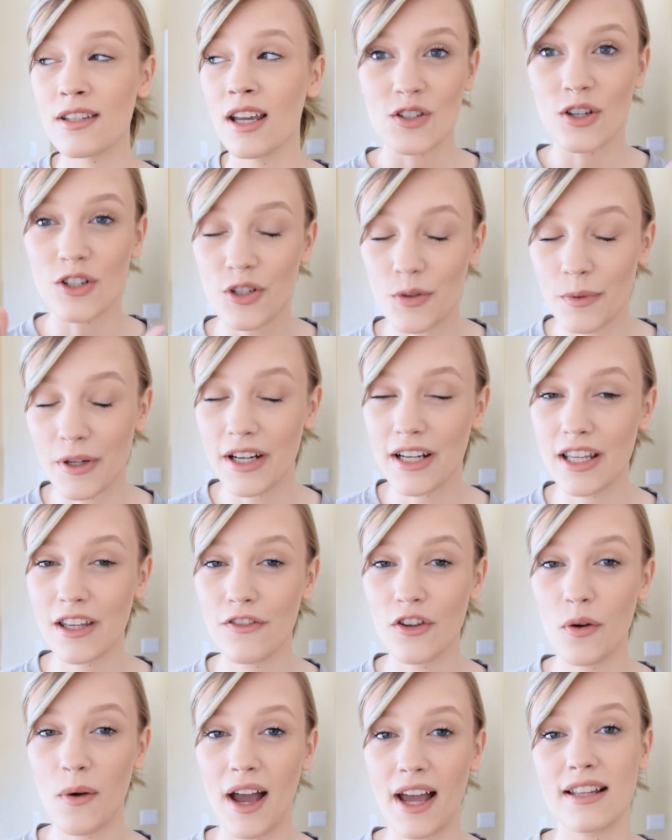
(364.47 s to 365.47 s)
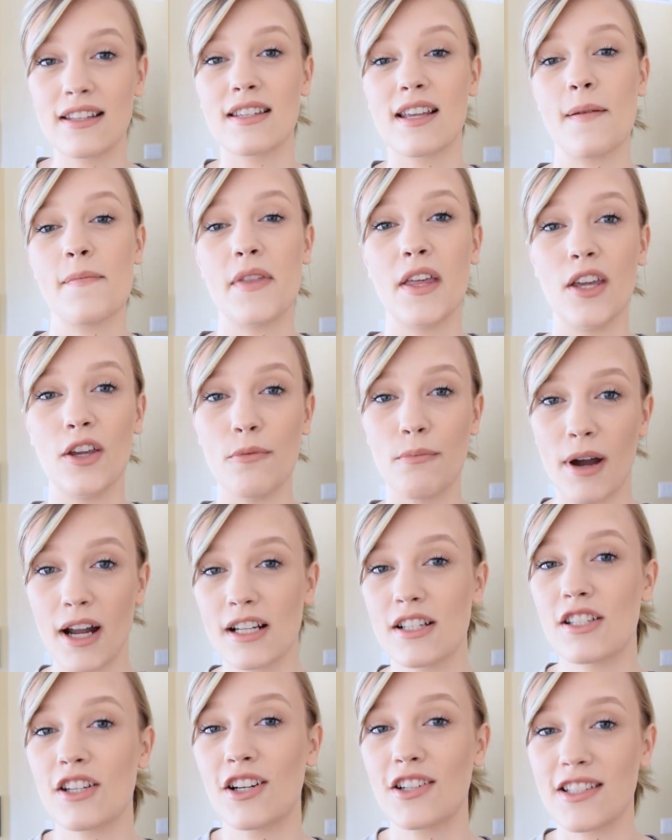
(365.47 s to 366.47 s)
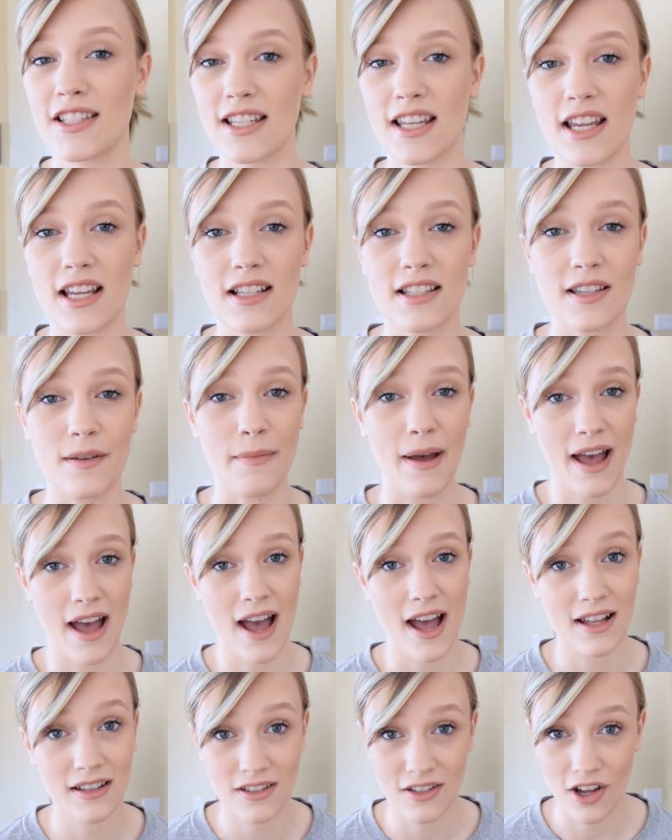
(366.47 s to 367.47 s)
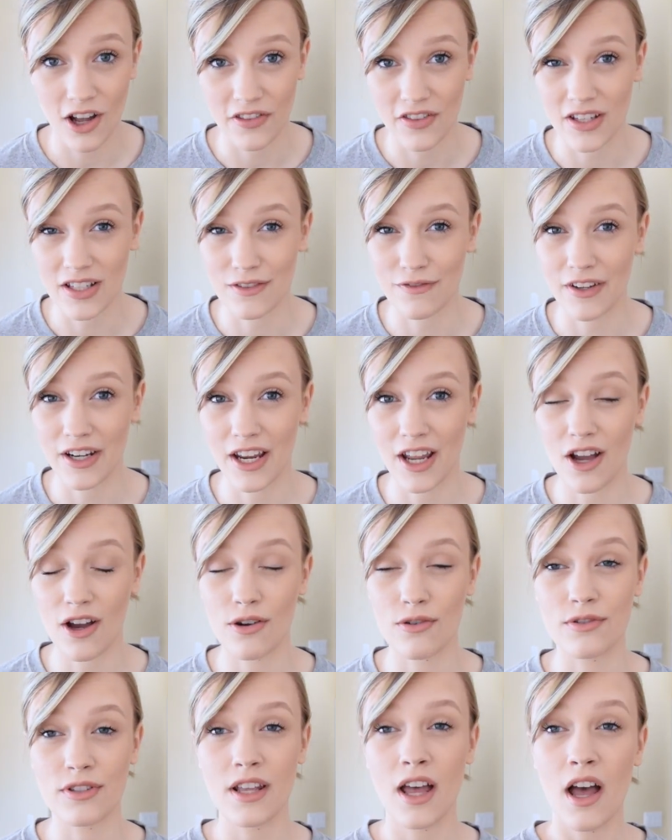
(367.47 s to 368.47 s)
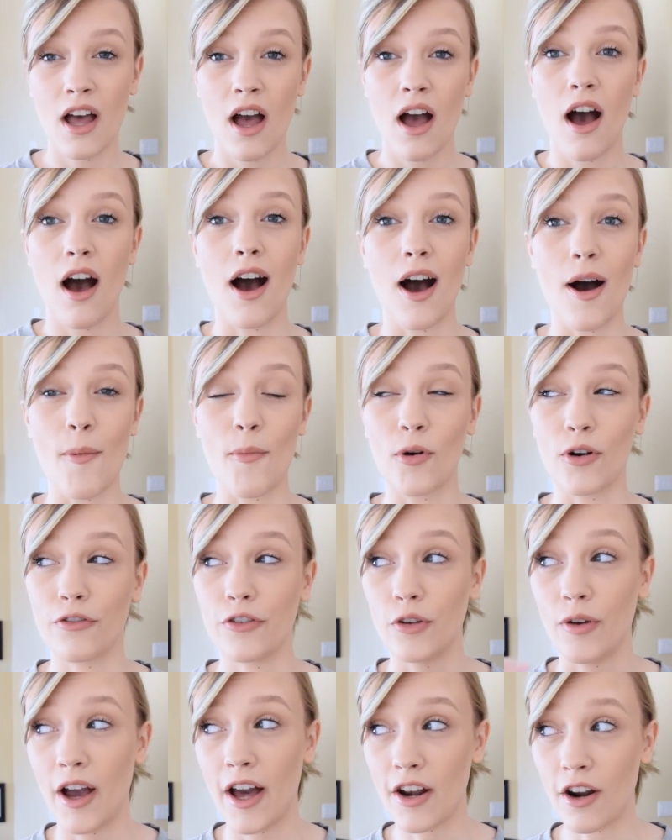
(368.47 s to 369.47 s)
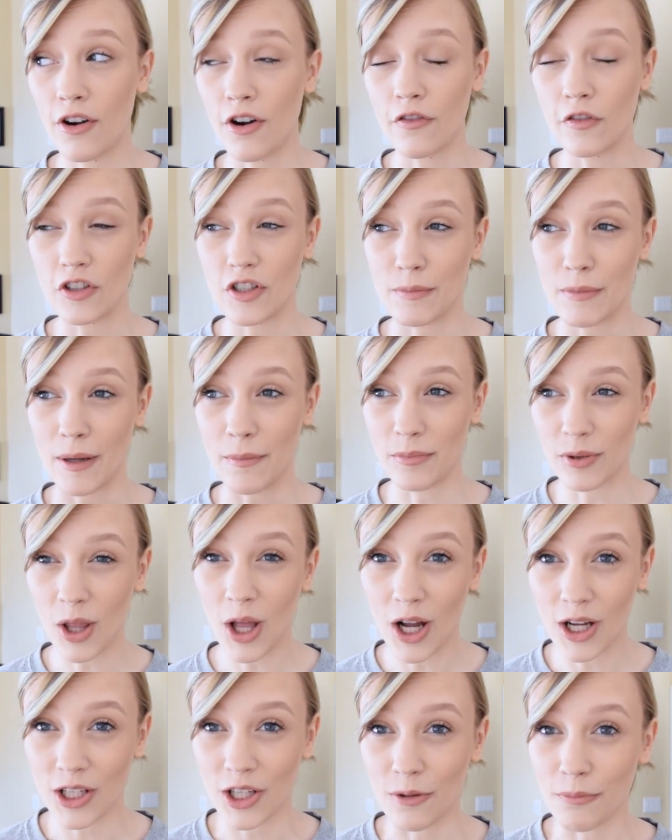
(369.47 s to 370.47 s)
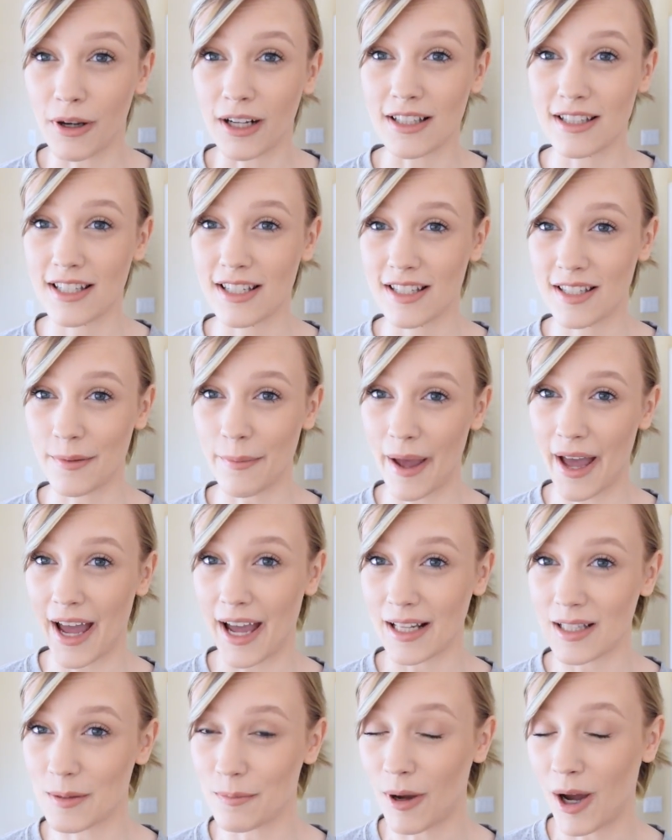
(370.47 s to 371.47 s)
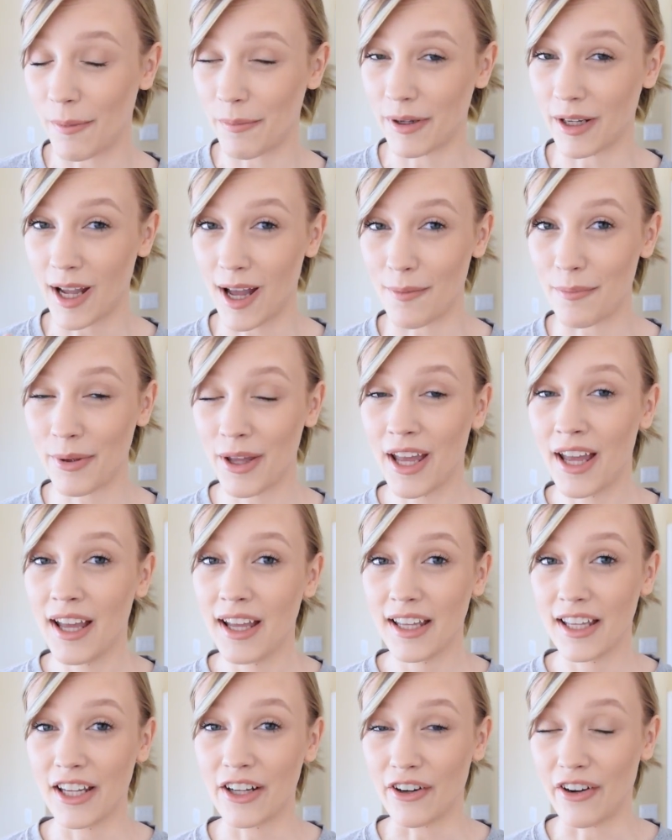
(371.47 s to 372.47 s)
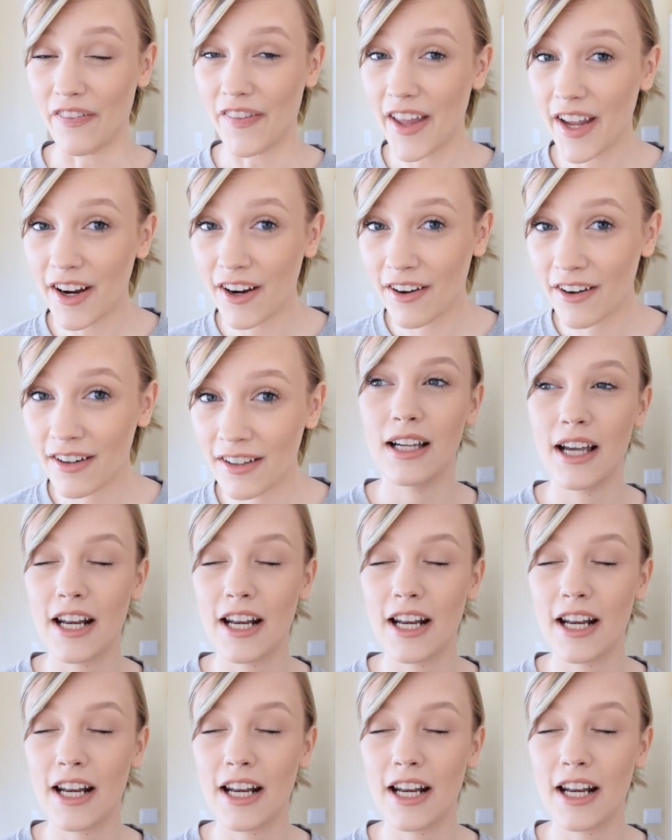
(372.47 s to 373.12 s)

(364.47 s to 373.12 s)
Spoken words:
So I just wanted to give you a heads up that you might start seeing some ads on these videos, or if you head on over to my blog, you might see some ads popping up here and there.